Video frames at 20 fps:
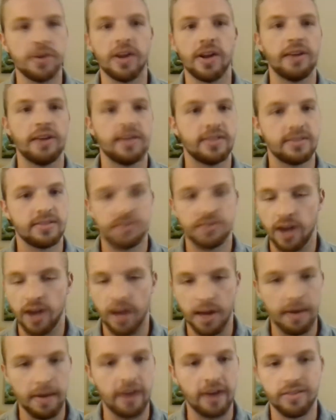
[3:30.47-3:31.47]
I would
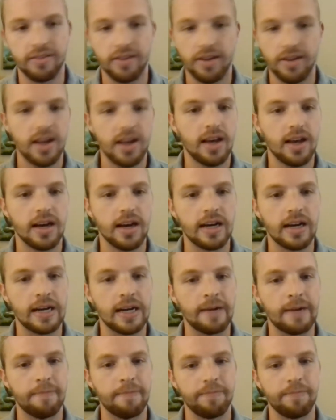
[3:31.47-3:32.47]
talk about
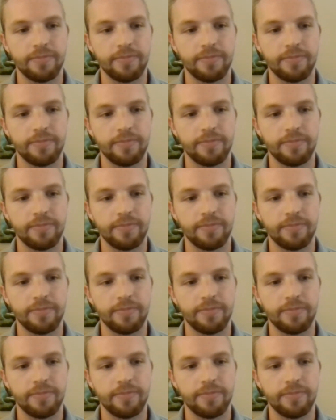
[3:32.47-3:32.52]
um,